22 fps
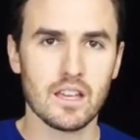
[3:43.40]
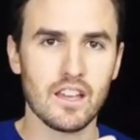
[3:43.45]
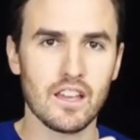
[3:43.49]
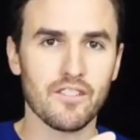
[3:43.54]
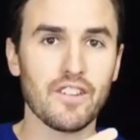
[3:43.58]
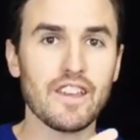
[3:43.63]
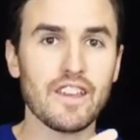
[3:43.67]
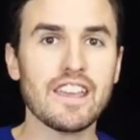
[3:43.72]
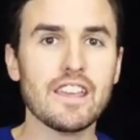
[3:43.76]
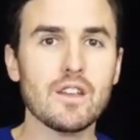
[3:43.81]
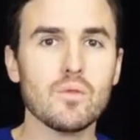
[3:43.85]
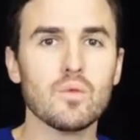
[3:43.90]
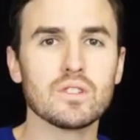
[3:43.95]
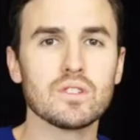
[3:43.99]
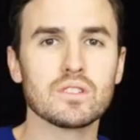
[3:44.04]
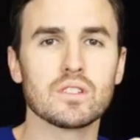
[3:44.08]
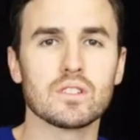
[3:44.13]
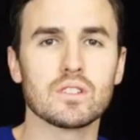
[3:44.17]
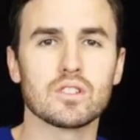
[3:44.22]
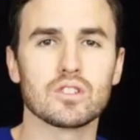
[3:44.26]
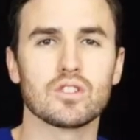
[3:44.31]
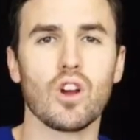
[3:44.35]
If he
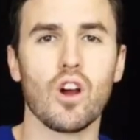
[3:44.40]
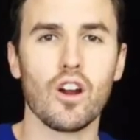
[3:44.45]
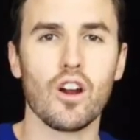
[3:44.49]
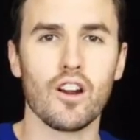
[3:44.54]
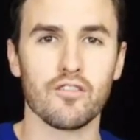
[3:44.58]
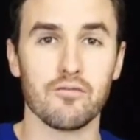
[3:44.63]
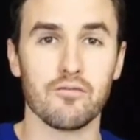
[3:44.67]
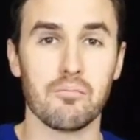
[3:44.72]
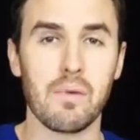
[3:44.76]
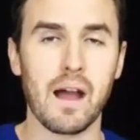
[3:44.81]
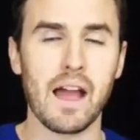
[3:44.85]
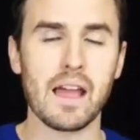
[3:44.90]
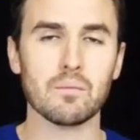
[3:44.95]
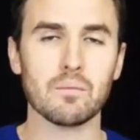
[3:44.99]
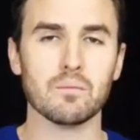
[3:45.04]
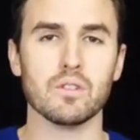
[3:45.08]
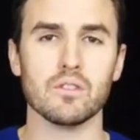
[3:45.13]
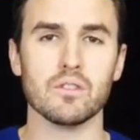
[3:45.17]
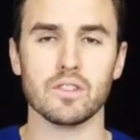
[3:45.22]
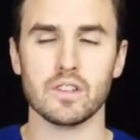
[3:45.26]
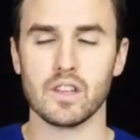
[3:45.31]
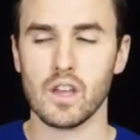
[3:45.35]
was the star of my
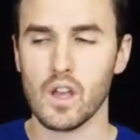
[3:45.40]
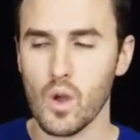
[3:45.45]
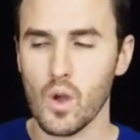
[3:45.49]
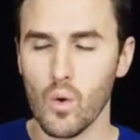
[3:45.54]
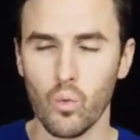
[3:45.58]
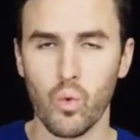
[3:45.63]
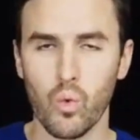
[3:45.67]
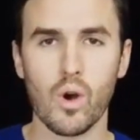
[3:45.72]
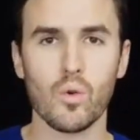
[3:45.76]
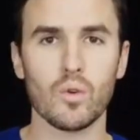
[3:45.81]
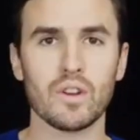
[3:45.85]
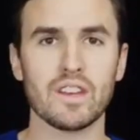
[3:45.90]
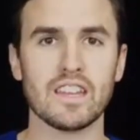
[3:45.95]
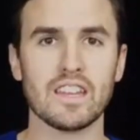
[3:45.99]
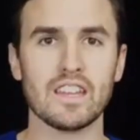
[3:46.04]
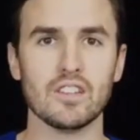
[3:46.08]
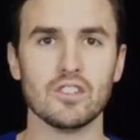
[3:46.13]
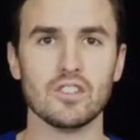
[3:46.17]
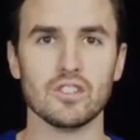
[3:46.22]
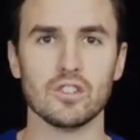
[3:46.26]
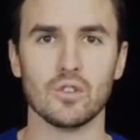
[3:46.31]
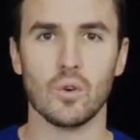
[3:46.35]
movie, what would
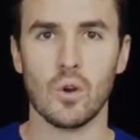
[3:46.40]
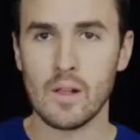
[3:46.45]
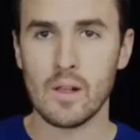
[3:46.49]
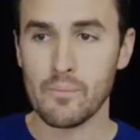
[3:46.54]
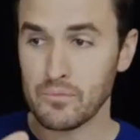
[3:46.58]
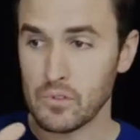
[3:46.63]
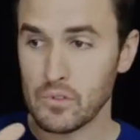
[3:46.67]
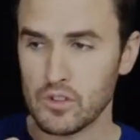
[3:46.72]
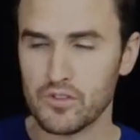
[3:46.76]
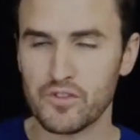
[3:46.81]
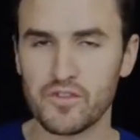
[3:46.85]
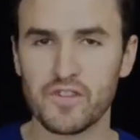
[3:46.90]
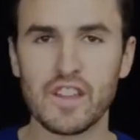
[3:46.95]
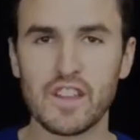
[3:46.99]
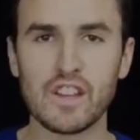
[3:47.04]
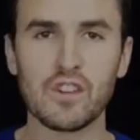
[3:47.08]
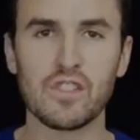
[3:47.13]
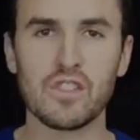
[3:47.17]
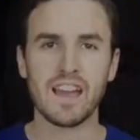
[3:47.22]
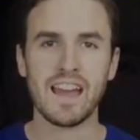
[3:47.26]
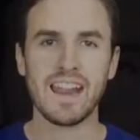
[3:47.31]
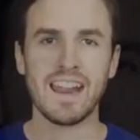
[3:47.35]
he do? You
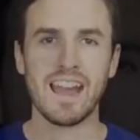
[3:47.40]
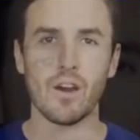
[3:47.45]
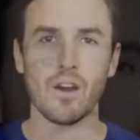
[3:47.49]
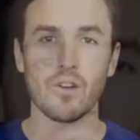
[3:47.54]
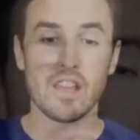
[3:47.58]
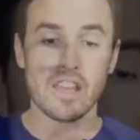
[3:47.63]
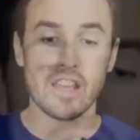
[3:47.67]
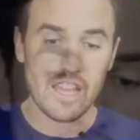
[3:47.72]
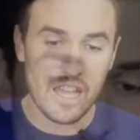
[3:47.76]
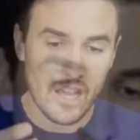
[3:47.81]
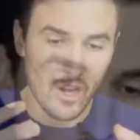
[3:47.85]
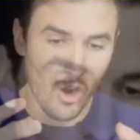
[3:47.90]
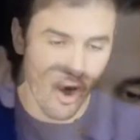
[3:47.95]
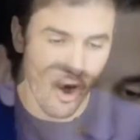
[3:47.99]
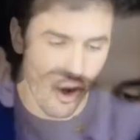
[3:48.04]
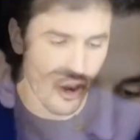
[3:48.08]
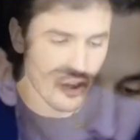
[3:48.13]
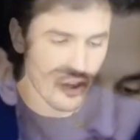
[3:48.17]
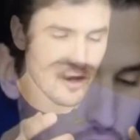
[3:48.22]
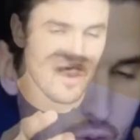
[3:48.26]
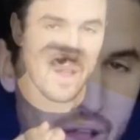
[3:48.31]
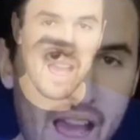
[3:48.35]
figure that out, and
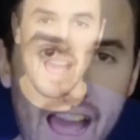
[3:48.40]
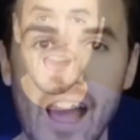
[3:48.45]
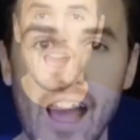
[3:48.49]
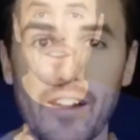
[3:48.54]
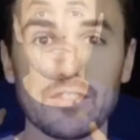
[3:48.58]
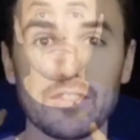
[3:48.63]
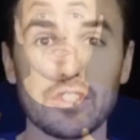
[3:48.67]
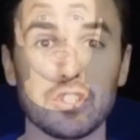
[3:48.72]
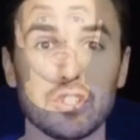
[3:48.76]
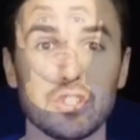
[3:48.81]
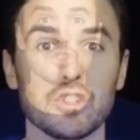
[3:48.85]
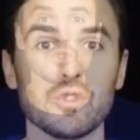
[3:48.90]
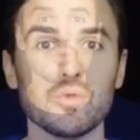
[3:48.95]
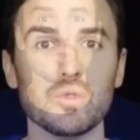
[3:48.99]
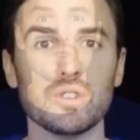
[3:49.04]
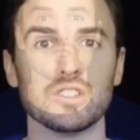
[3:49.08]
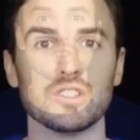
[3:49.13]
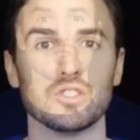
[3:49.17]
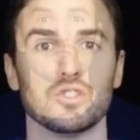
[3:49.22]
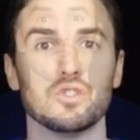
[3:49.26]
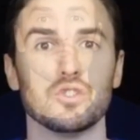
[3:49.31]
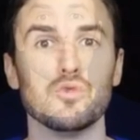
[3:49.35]
all you have to do
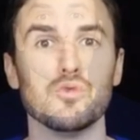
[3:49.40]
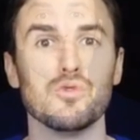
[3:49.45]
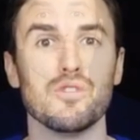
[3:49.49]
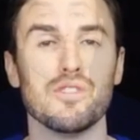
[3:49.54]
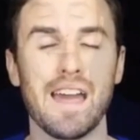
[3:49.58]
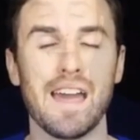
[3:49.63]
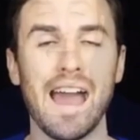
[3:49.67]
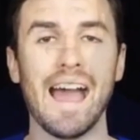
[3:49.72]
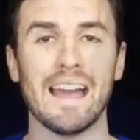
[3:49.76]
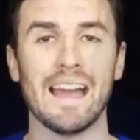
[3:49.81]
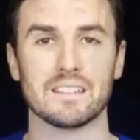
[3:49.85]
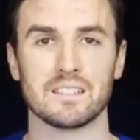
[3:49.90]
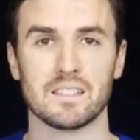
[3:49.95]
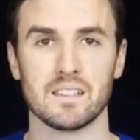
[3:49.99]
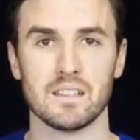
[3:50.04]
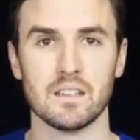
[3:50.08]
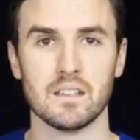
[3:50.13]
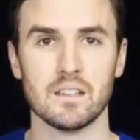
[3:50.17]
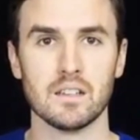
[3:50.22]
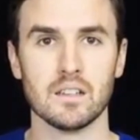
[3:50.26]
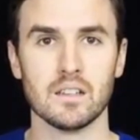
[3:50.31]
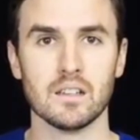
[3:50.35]
is do that.
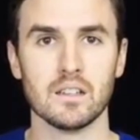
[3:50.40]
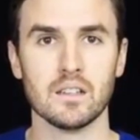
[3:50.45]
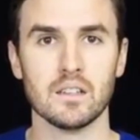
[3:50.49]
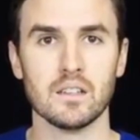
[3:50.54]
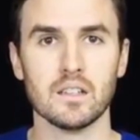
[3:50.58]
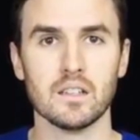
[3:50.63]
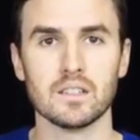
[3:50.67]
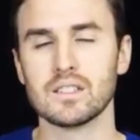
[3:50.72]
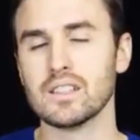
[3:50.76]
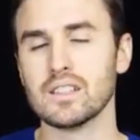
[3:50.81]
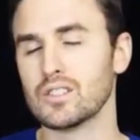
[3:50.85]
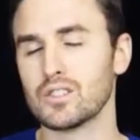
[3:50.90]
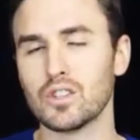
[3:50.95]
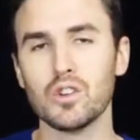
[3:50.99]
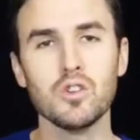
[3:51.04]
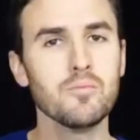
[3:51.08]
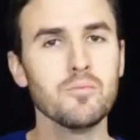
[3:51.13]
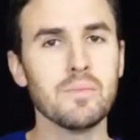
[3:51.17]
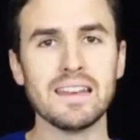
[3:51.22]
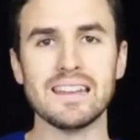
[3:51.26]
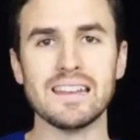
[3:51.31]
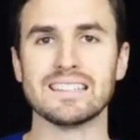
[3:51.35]
See,
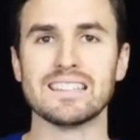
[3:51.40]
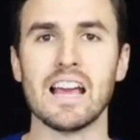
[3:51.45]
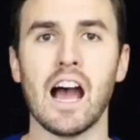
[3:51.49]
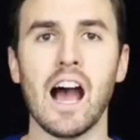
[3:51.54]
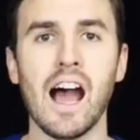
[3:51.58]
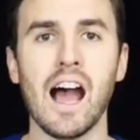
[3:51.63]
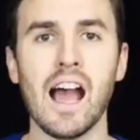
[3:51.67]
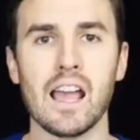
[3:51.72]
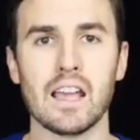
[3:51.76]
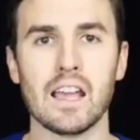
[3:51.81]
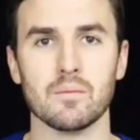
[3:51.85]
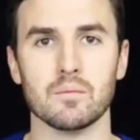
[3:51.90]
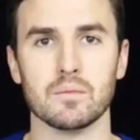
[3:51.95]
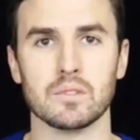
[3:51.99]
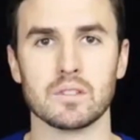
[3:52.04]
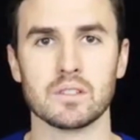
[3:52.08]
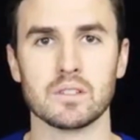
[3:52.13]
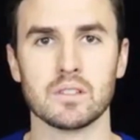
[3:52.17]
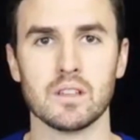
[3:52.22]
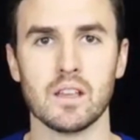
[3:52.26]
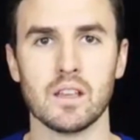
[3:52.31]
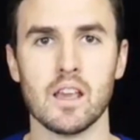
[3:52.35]
too many
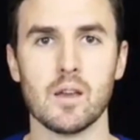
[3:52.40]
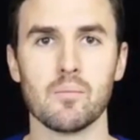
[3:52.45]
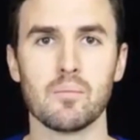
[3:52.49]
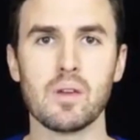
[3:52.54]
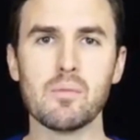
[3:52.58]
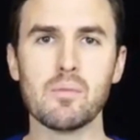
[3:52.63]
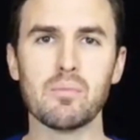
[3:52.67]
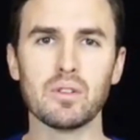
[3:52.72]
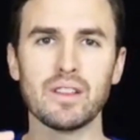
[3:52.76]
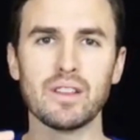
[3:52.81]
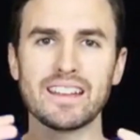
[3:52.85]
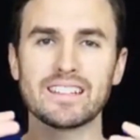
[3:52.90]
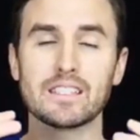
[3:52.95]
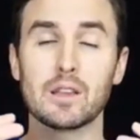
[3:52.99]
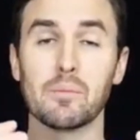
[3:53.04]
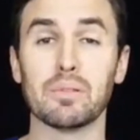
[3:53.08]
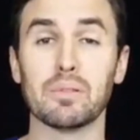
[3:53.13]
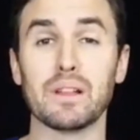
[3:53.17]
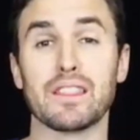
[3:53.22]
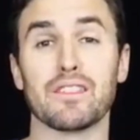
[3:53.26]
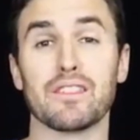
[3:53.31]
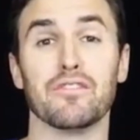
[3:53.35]
times people like to
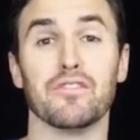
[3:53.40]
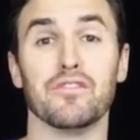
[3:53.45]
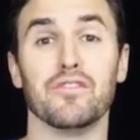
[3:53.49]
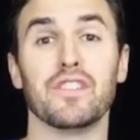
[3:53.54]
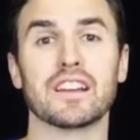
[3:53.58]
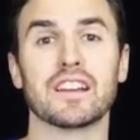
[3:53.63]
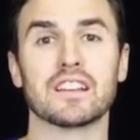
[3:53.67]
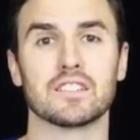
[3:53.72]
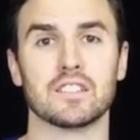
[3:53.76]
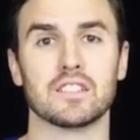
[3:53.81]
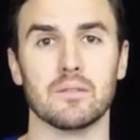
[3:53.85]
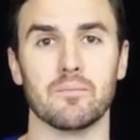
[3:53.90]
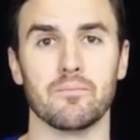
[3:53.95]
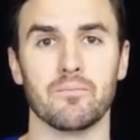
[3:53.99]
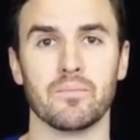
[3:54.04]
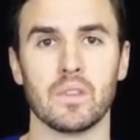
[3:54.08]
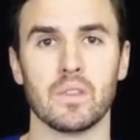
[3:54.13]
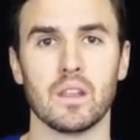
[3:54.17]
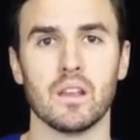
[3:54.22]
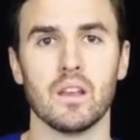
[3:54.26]
play the victim.